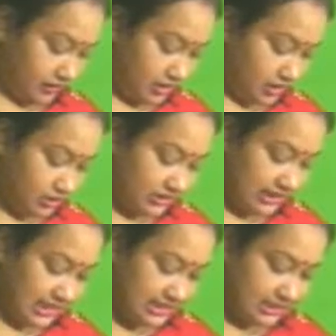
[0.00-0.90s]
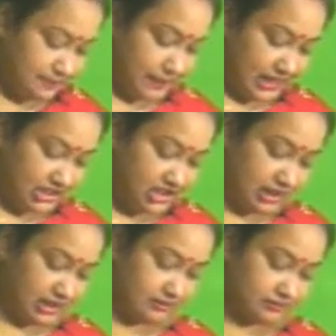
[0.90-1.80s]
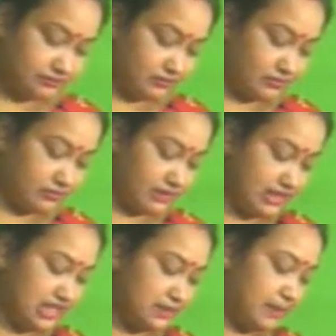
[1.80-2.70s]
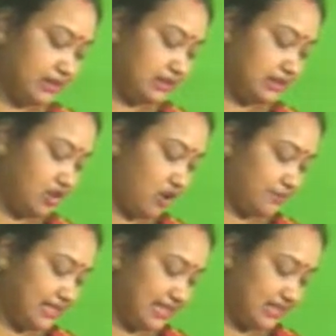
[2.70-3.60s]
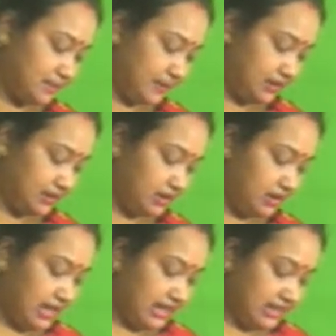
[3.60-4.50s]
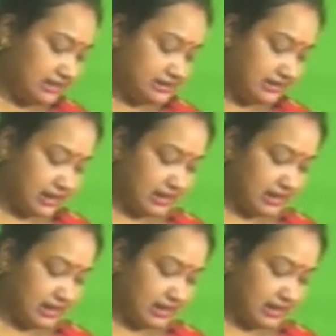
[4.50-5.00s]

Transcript: So this picture this picture of Shakespeare is